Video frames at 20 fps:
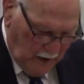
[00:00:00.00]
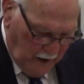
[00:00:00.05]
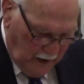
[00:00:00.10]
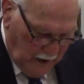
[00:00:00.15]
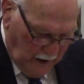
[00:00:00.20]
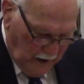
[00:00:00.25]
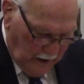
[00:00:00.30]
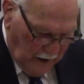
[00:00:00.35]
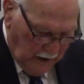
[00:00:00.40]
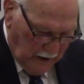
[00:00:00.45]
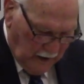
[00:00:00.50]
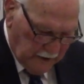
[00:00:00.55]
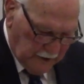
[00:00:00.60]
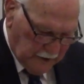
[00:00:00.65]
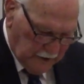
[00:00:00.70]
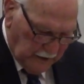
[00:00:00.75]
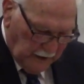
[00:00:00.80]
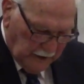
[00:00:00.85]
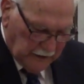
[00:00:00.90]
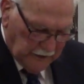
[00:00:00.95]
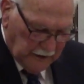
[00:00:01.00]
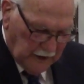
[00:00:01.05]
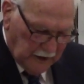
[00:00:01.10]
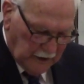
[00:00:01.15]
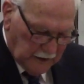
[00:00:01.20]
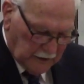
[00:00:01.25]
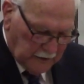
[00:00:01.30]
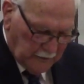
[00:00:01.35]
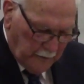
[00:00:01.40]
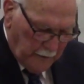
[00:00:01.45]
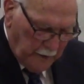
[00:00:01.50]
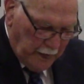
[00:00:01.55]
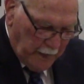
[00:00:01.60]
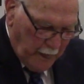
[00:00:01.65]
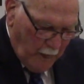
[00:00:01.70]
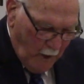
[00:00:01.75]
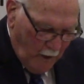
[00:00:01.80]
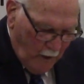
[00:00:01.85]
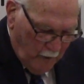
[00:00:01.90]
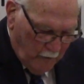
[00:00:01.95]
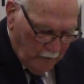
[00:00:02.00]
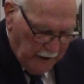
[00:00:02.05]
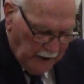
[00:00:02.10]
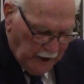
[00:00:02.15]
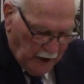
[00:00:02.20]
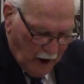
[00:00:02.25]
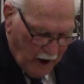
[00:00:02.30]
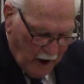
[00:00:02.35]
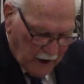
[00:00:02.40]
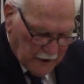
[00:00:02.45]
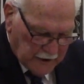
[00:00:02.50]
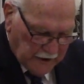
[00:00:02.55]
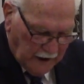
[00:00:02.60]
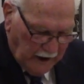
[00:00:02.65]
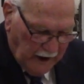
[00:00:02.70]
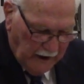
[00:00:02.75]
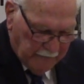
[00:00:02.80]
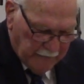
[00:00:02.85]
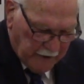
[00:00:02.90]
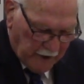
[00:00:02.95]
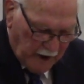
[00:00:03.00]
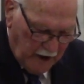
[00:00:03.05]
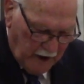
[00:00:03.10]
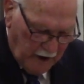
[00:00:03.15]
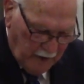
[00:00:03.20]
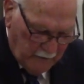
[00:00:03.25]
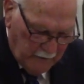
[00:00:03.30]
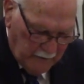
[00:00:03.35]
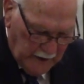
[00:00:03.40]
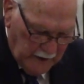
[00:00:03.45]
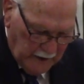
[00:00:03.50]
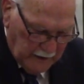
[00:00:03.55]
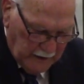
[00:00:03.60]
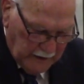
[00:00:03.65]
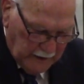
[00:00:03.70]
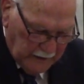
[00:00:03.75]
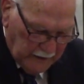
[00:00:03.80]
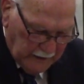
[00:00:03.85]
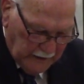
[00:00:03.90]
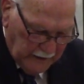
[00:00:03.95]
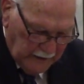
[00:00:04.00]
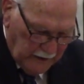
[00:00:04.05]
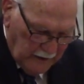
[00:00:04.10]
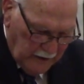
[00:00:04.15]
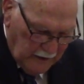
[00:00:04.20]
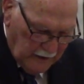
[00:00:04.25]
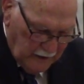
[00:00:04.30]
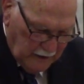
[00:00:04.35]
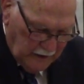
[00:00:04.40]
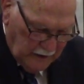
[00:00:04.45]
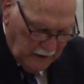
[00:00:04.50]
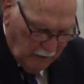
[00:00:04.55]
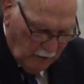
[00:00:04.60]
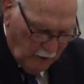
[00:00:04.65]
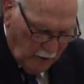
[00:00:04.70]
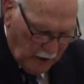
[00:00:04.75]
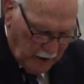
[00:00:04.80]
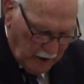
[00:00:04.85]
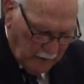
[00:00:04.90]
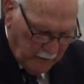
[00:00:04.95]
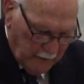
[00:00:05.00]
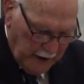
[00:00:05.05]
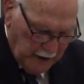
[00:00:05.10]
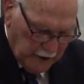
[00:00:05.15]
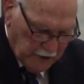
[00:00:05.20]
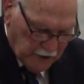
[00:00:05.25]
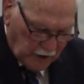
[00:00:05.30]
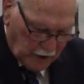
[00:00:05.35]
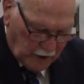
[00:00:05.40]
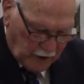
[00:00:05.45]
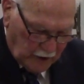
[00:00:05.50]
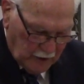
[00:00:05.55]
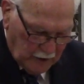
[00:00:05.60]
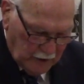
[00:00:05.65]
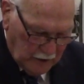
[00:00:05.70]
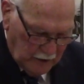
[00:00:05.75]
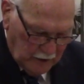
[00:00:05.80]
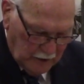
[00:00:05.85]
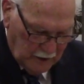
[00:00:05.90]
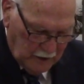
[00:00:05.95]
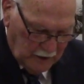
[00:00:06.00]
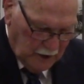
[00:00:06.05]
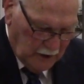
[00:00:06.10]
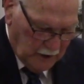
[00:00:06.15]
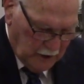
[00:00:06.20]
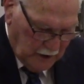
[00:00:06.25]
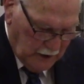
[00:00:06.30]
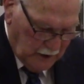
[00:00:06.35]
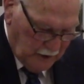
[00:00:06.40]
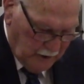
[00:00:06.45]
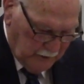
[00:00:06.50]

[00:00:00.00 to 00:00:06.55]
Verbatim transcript: And it says this Because Ephraim, uh, one of the major uh,